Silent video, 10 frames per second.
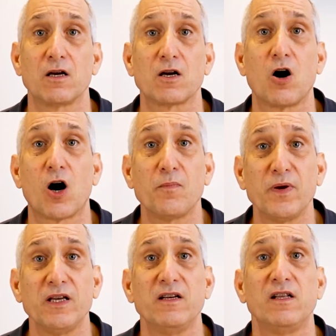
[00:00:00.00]

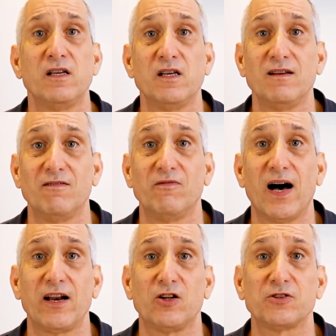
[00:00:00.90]
carpet,
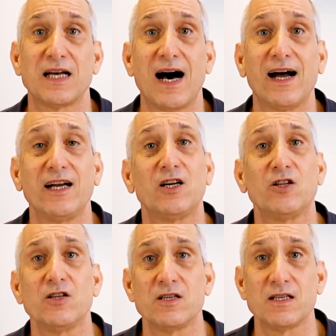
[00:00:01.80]
vinyl
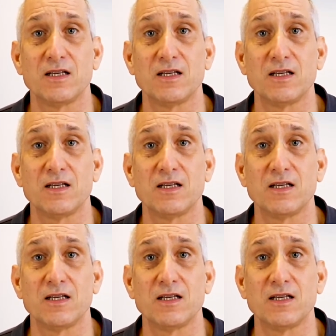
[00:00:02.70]
tile,